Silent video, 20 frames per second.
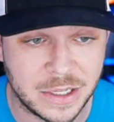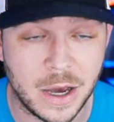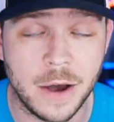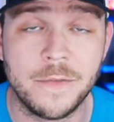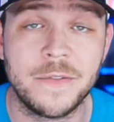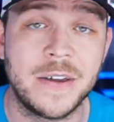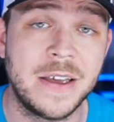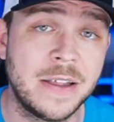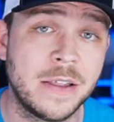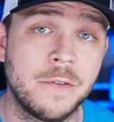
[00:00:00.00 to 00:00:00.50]
and
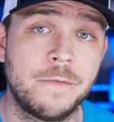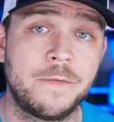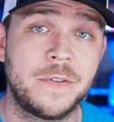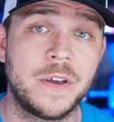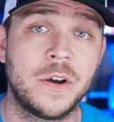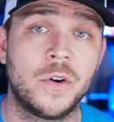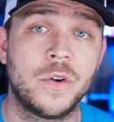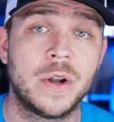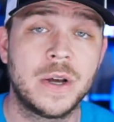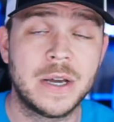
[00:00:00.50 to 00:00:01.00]
stuff in the
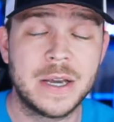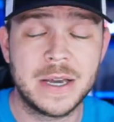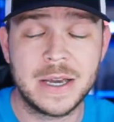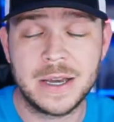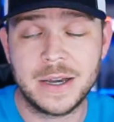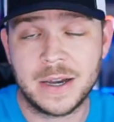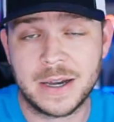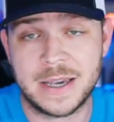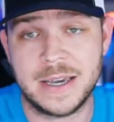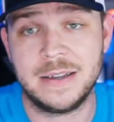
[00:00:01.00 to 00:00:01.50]
field.
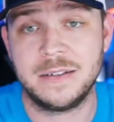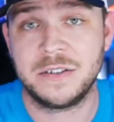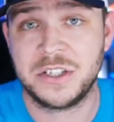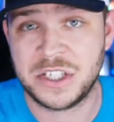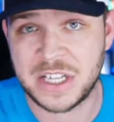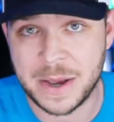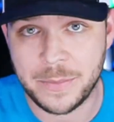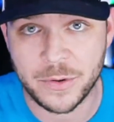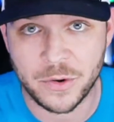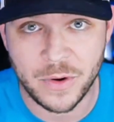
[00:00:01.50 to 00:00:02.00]
Again,
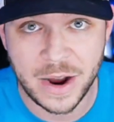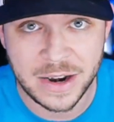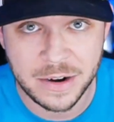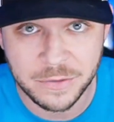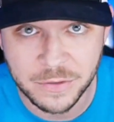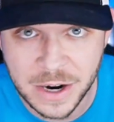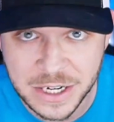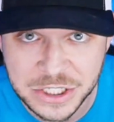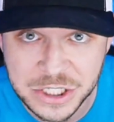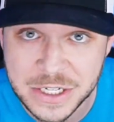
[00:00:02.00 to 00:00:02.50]
step in the right
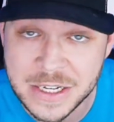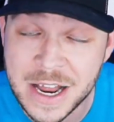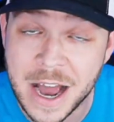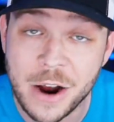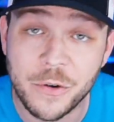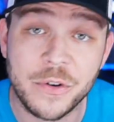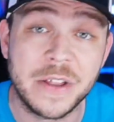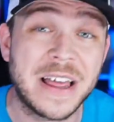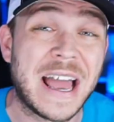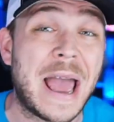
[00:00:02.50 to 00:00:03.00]
direction.
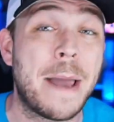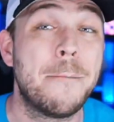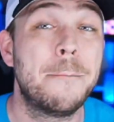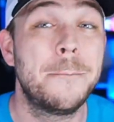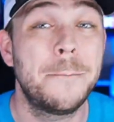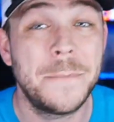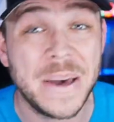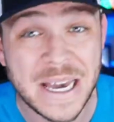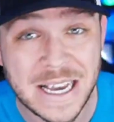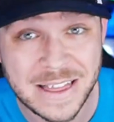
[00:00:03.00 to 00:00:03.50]
Not really a
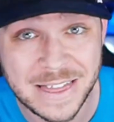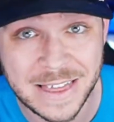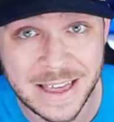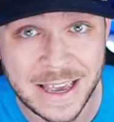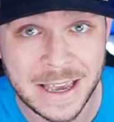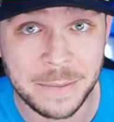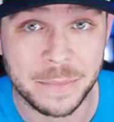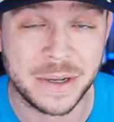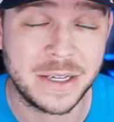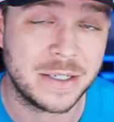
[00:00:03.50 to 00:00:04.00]
big
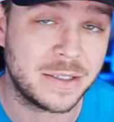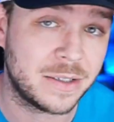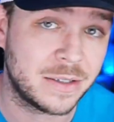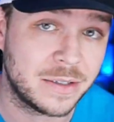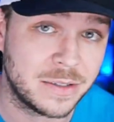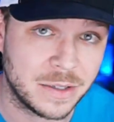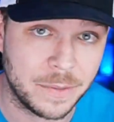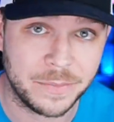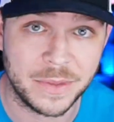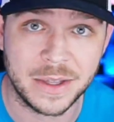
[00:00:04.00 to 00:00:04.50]
thing, but it's
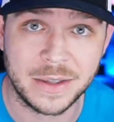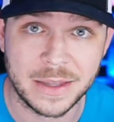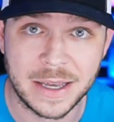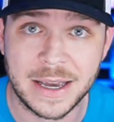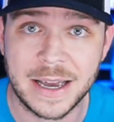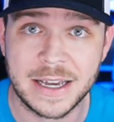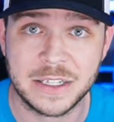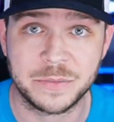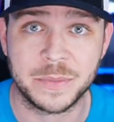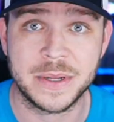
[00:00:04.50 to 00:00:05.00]
something
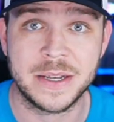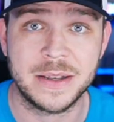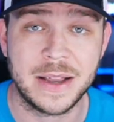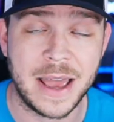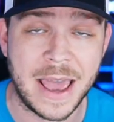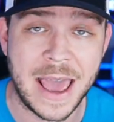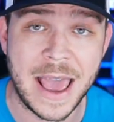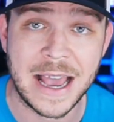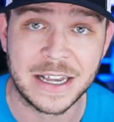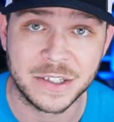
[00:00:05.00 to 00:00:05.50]
that has been
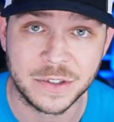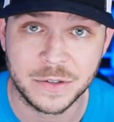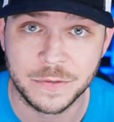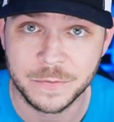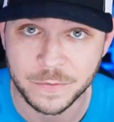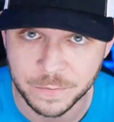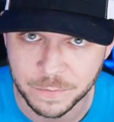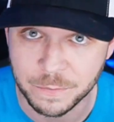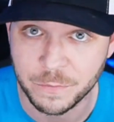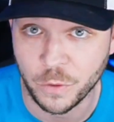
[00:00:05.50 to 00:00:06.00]
asked
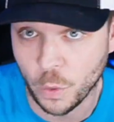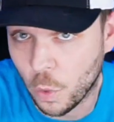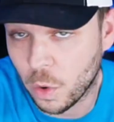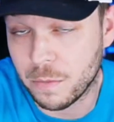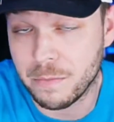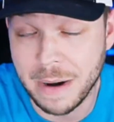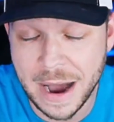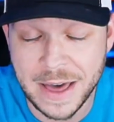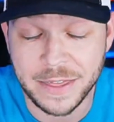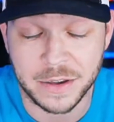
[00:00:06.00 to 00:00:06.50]

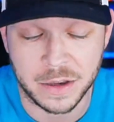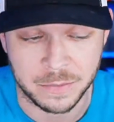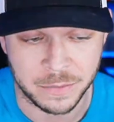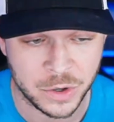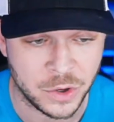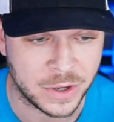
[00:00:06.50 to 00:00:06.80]
for by the